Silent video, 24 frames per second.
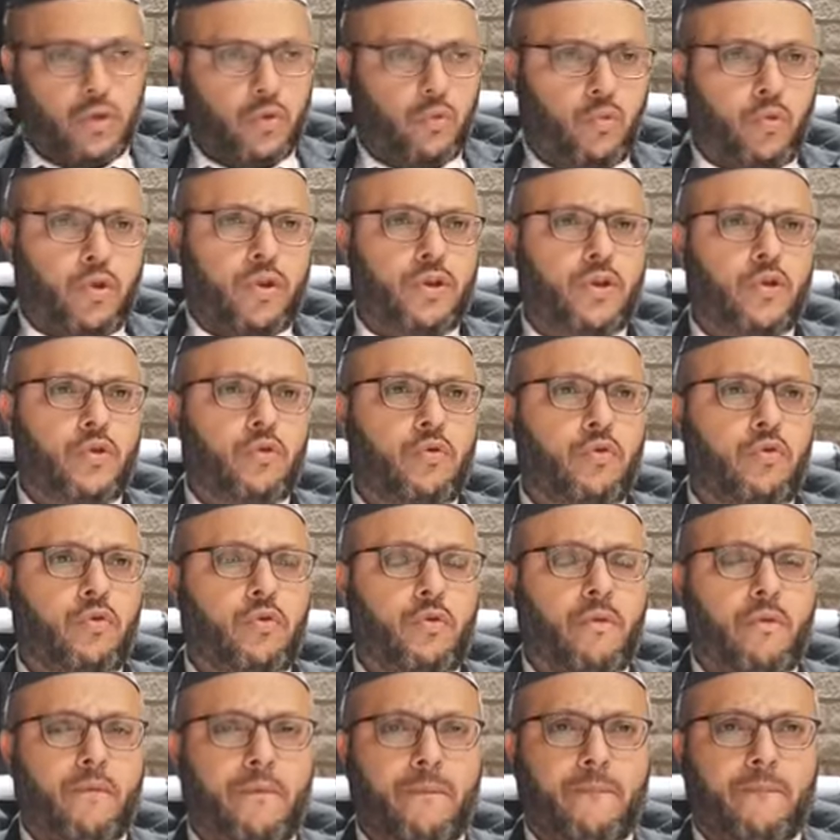When you
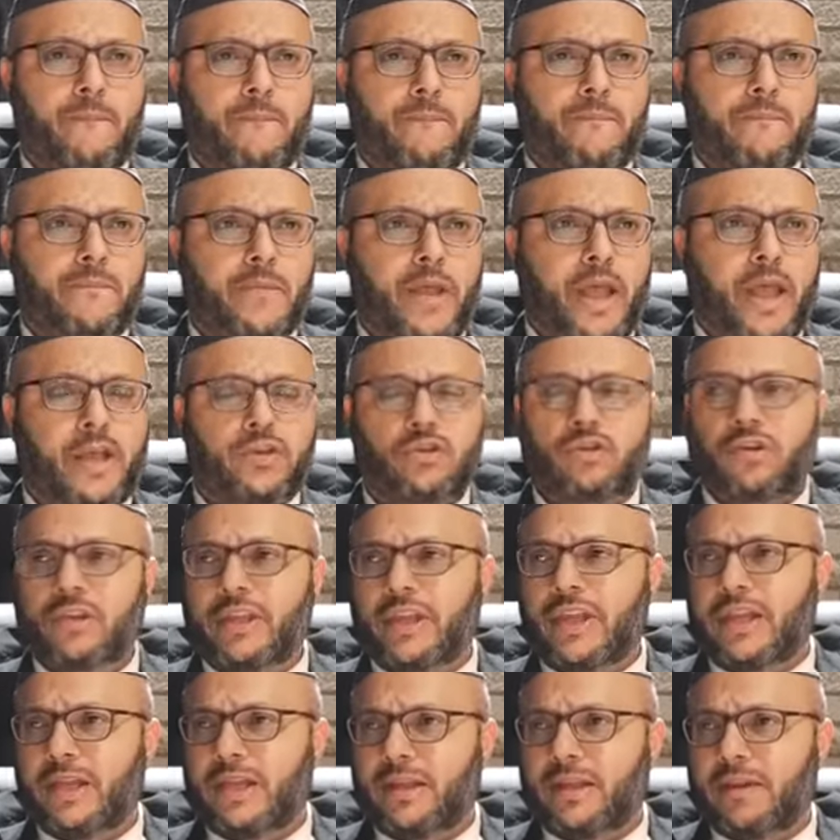
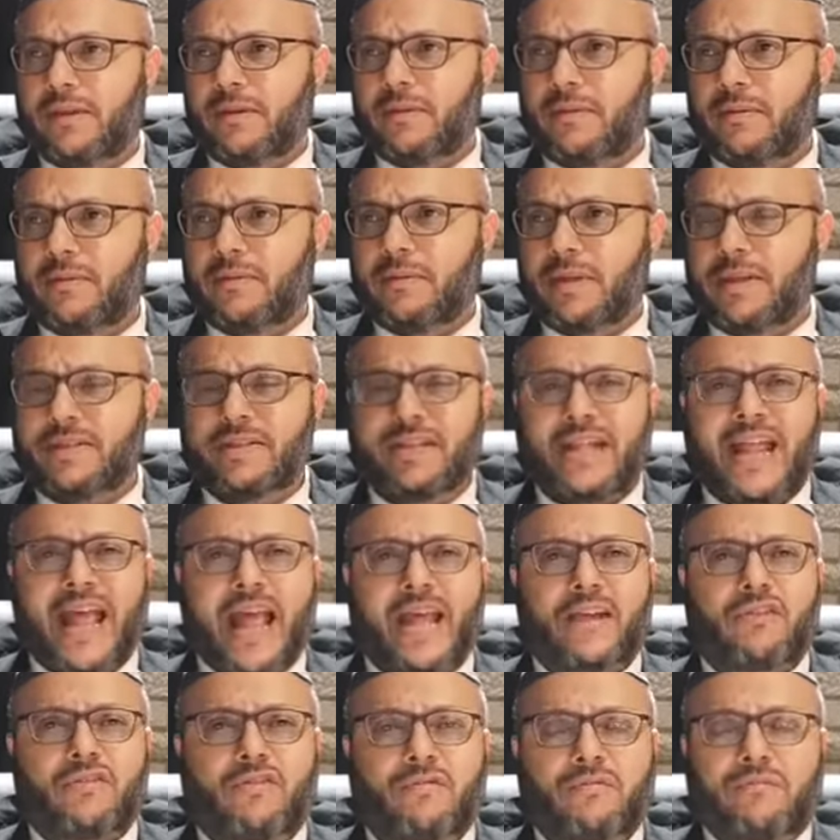actually, it's an
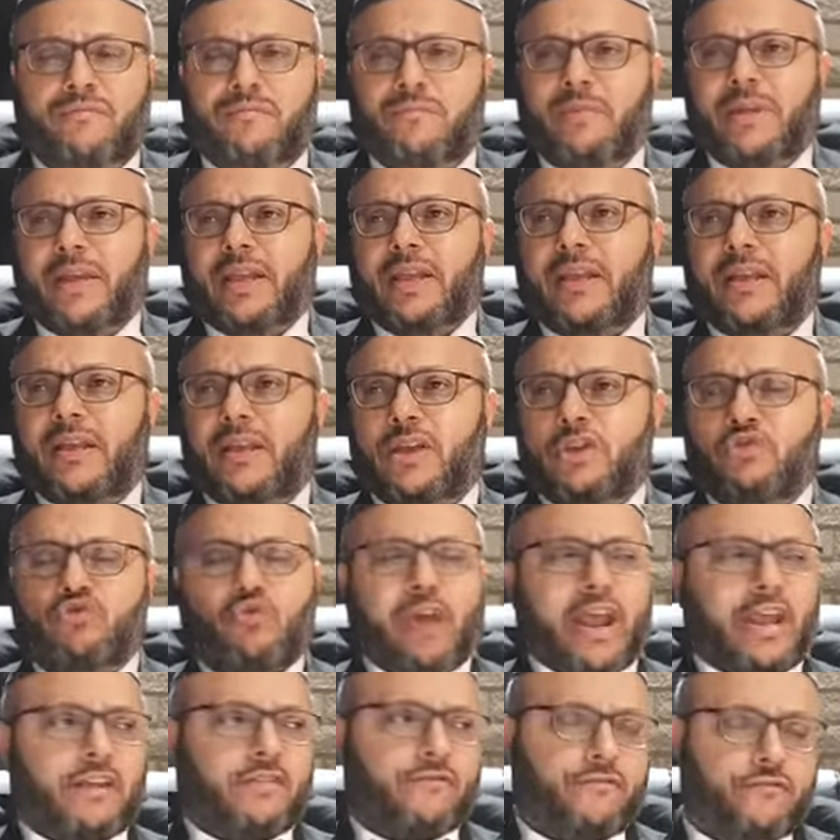act of being
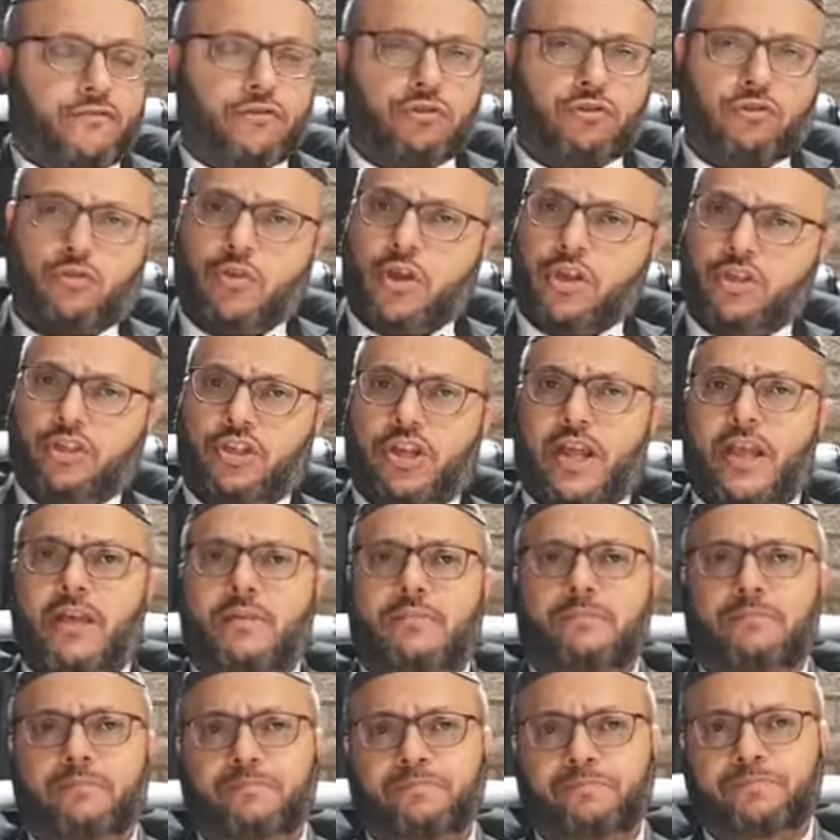grateful to
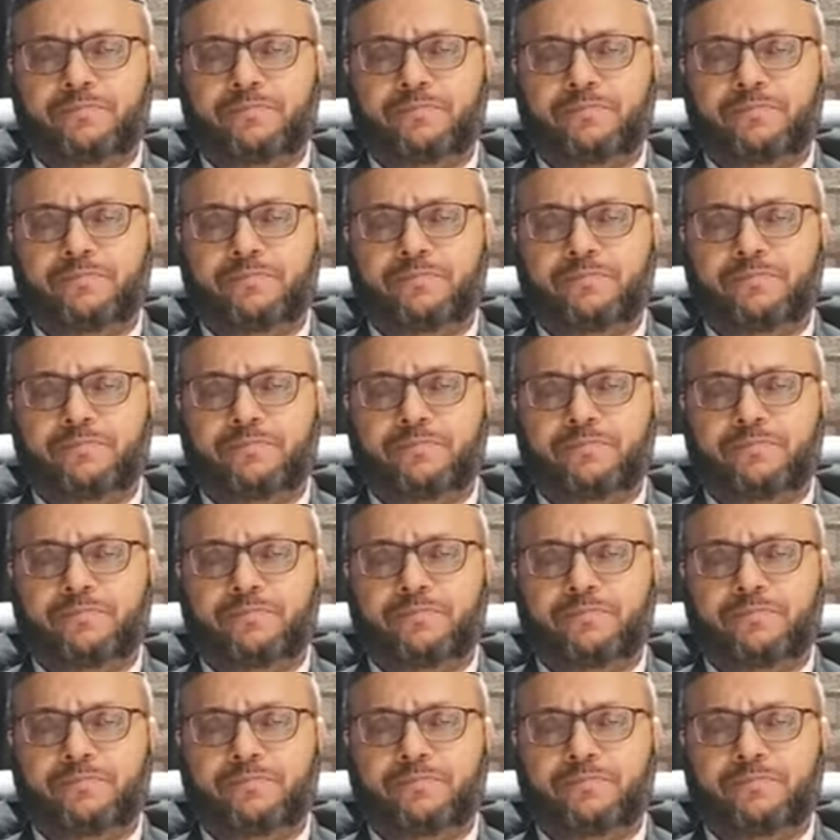Hashem